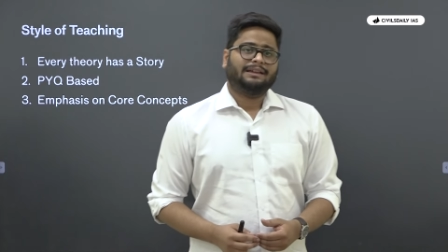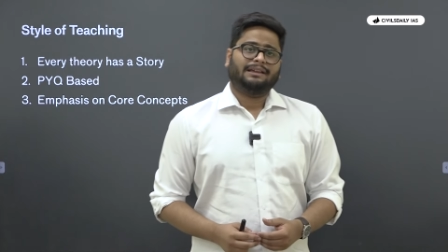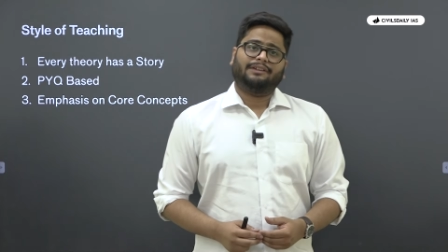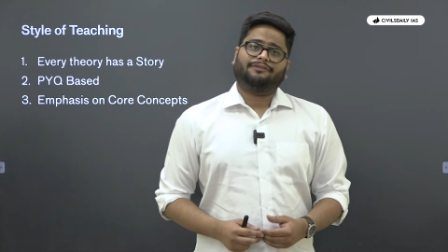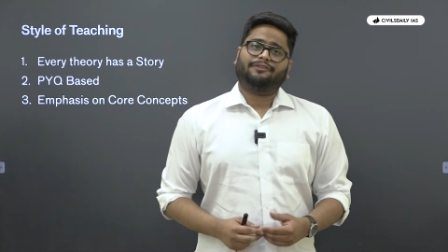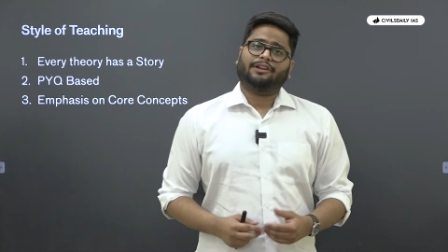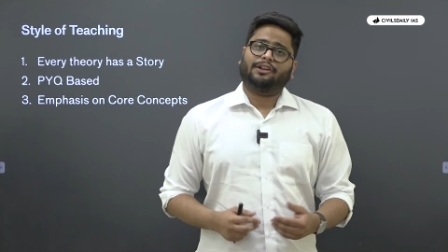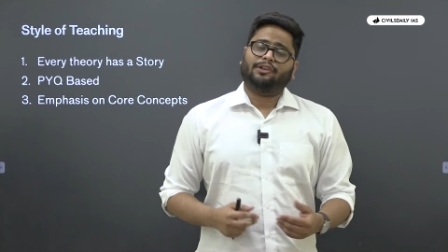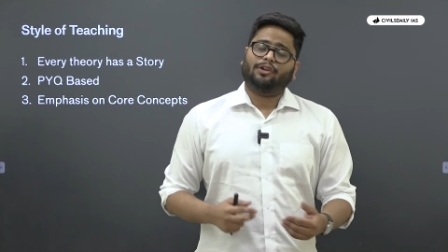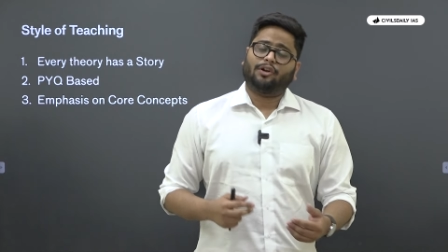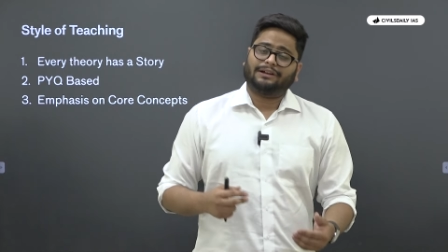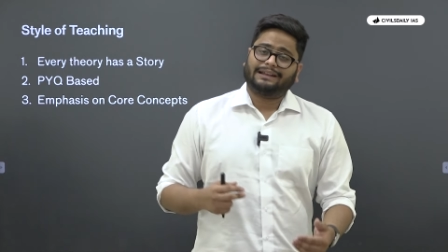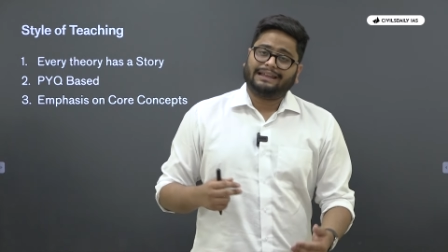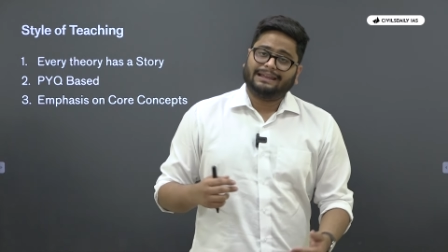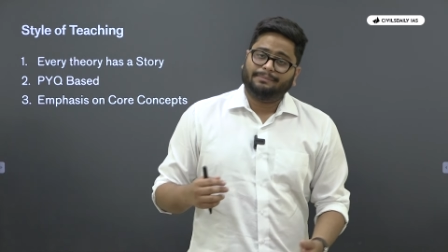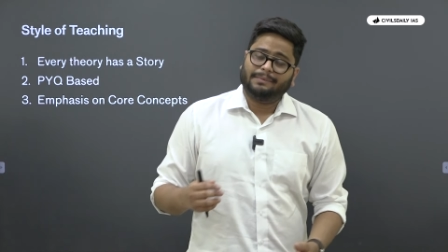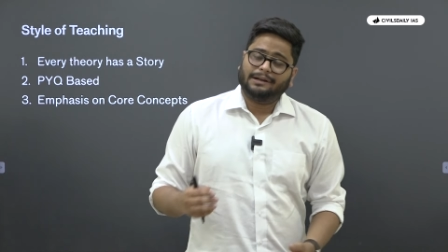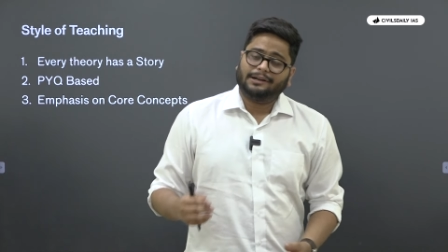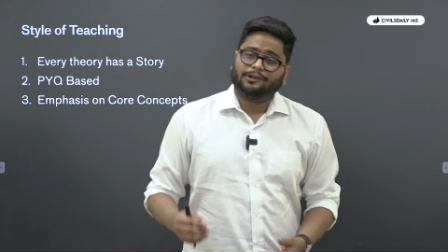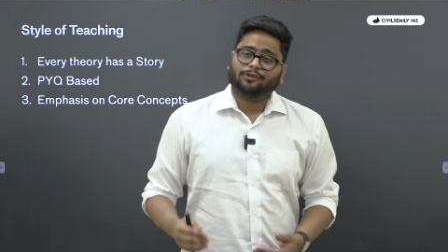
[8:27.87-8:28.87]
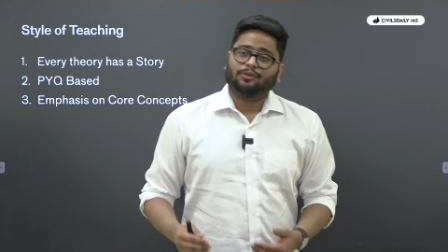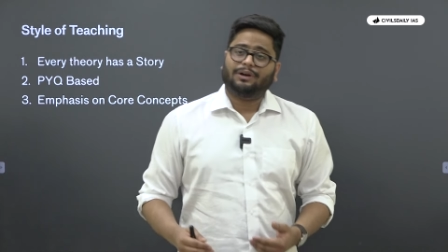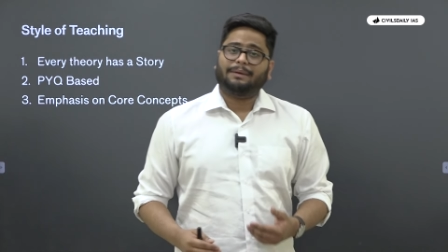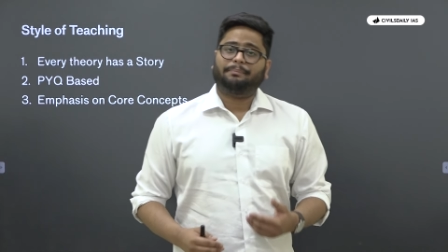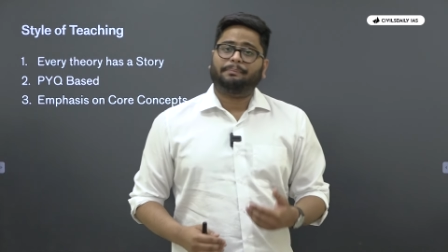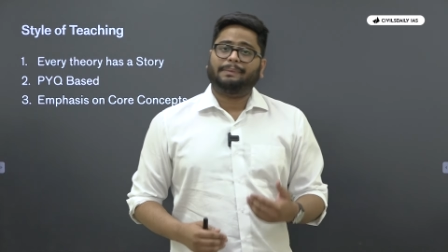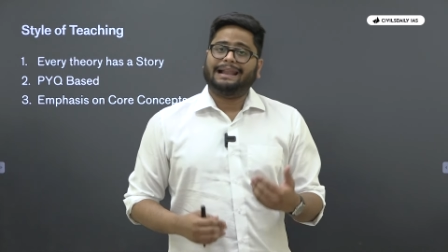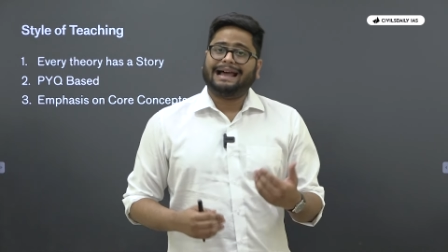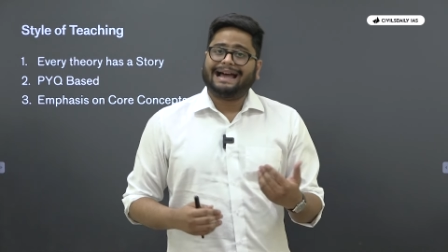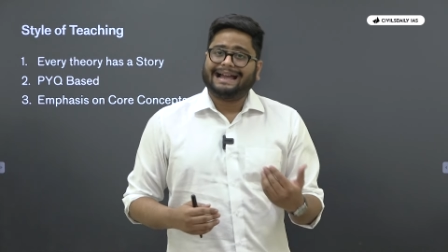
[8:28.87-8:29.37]
if you're not able to
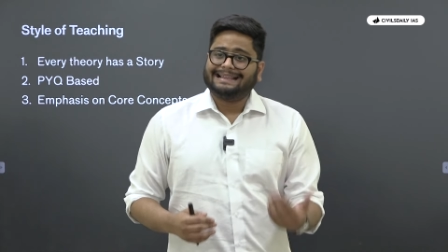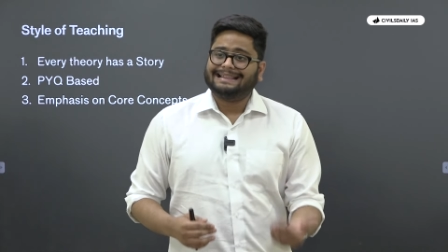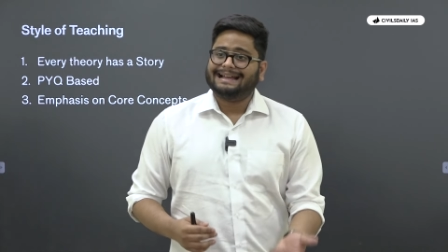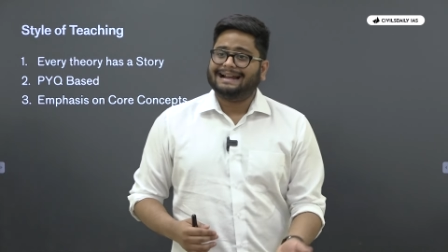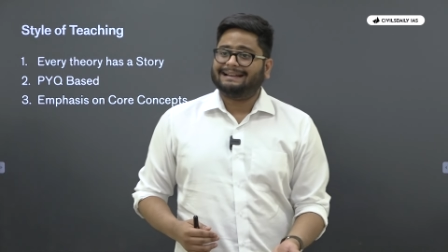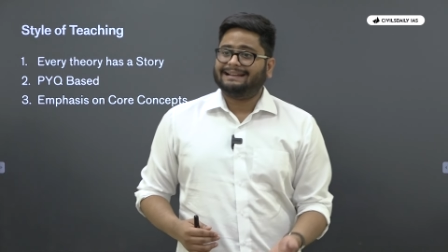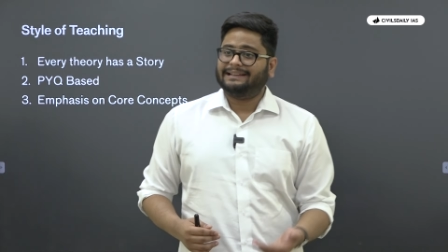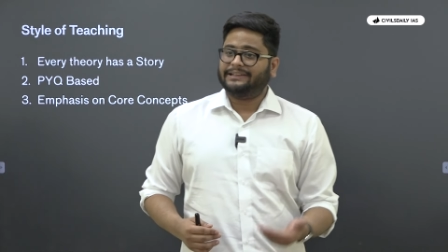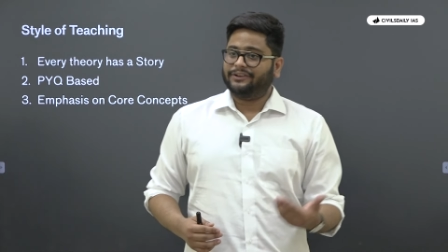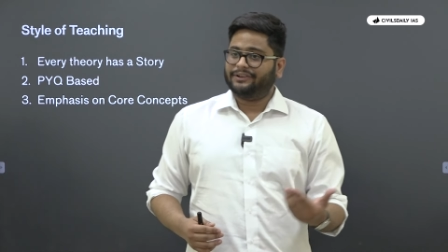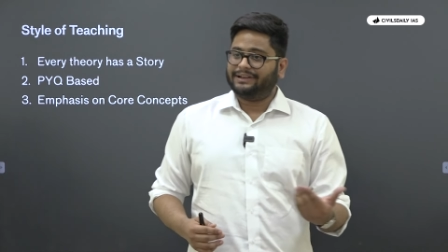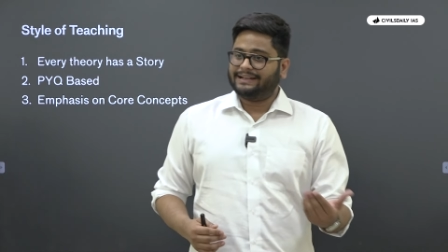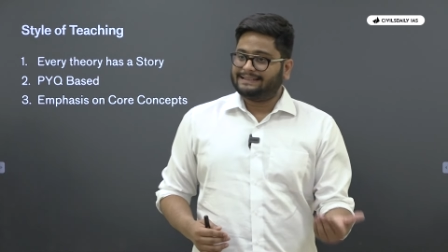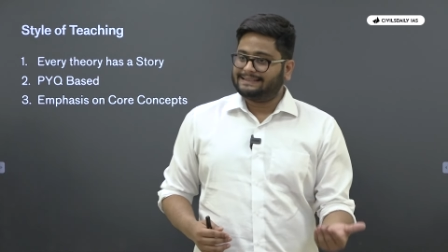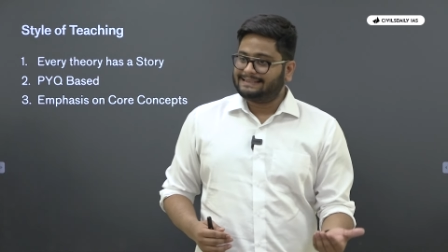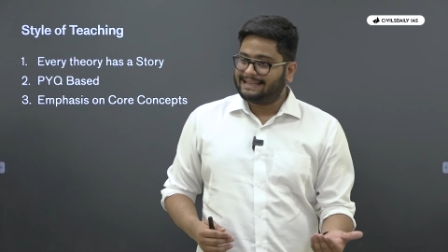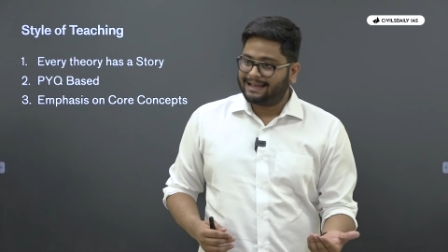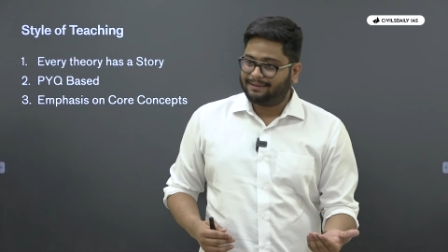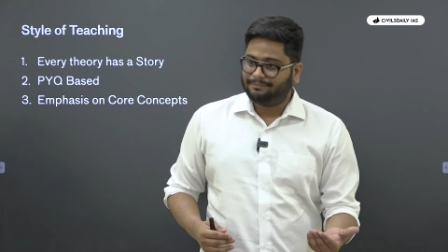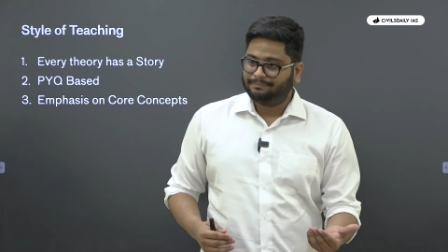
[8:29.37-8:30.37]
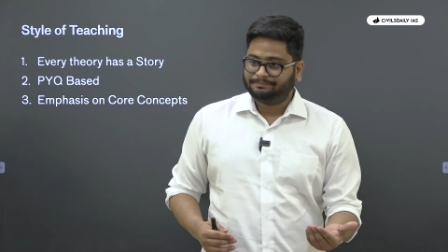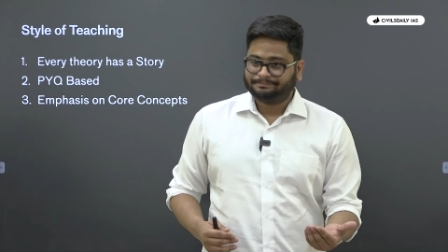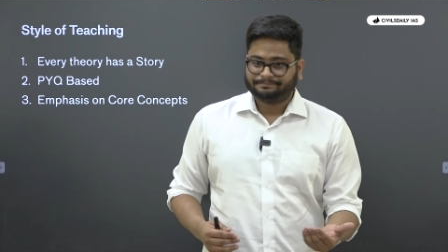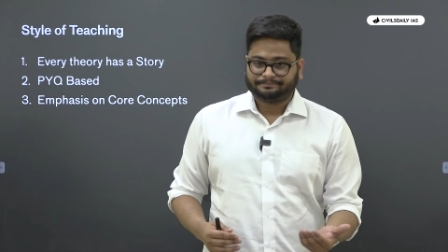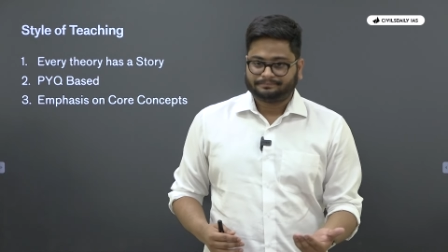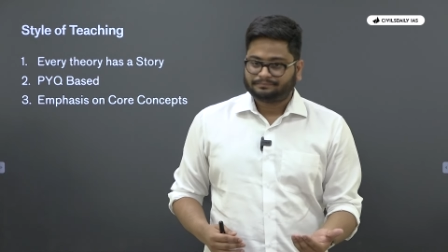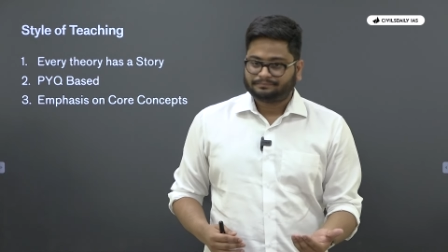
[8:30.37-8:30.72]
apply that in your exam,